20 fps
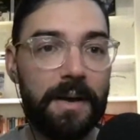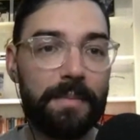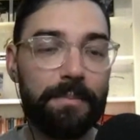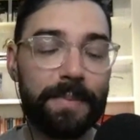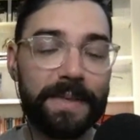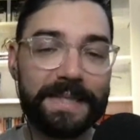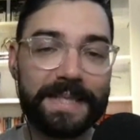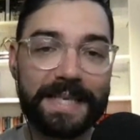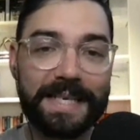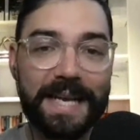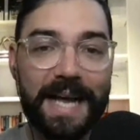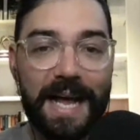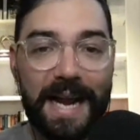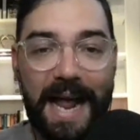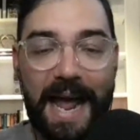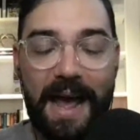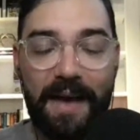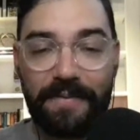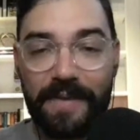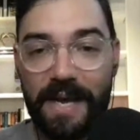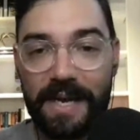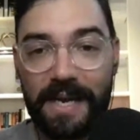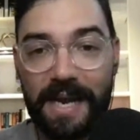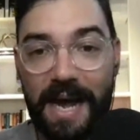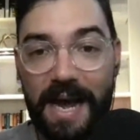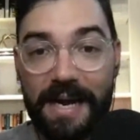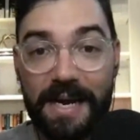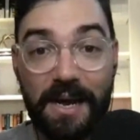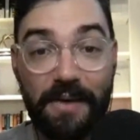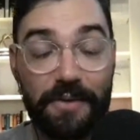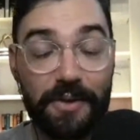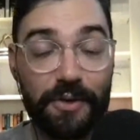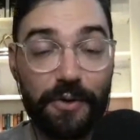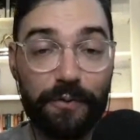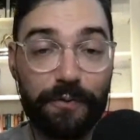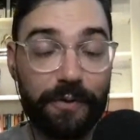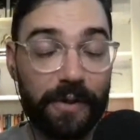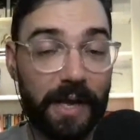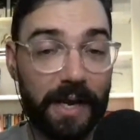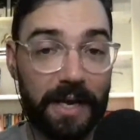But to not have that guy now that you
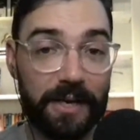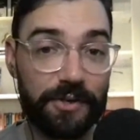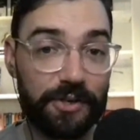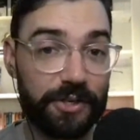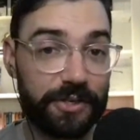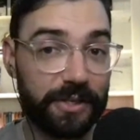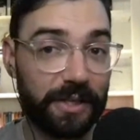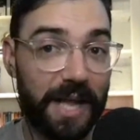feel like can just